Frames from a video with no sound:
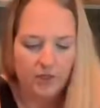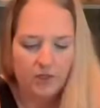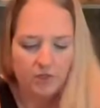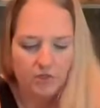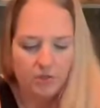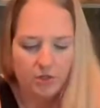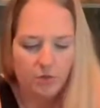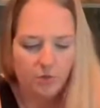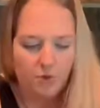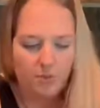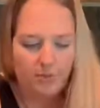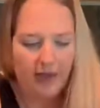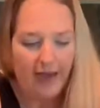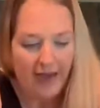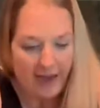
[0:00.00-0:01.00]
So we're
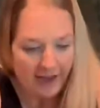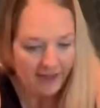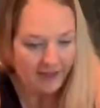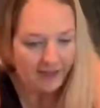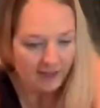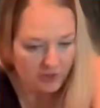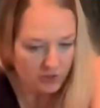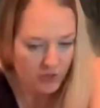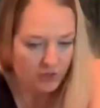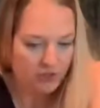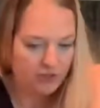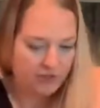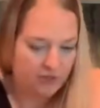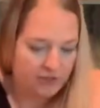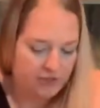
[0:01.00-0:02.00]
packing
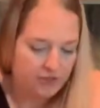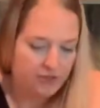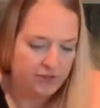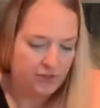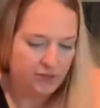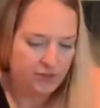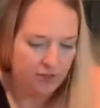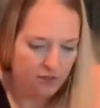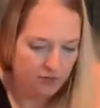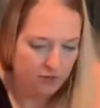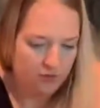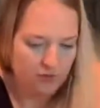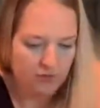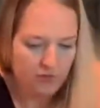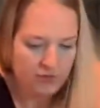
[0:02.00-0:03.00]
dirt. This is a
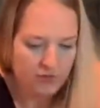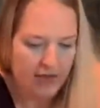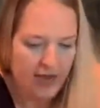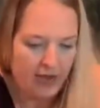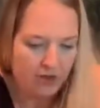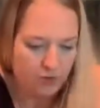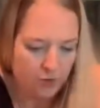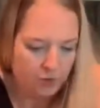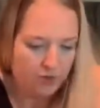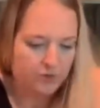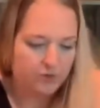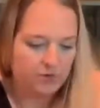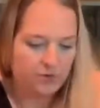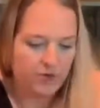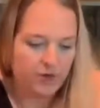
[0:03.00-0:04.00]
huge staghorn.
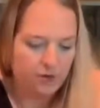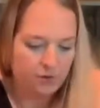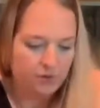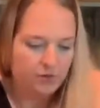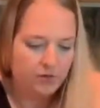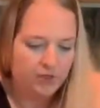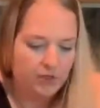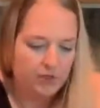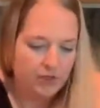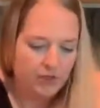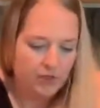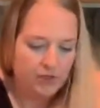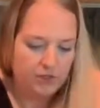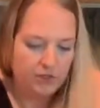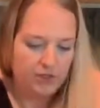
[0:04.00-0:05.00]
So
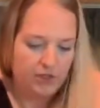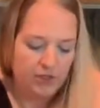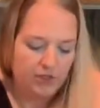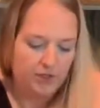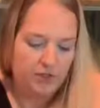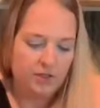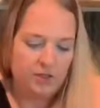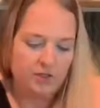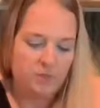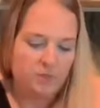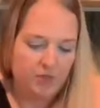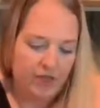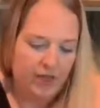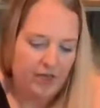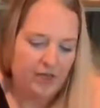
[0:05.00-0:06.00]
to get this
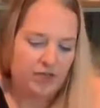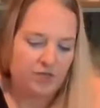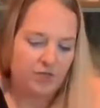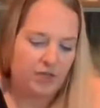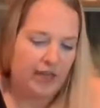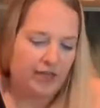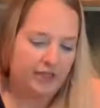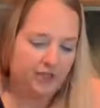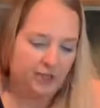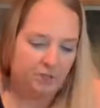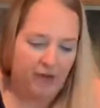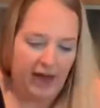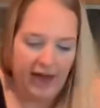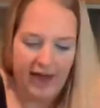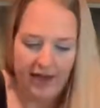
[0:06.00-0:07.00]
plant tightly
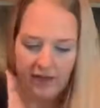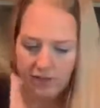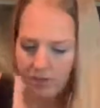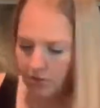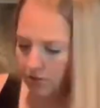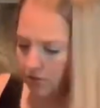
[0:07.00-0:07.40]
packed,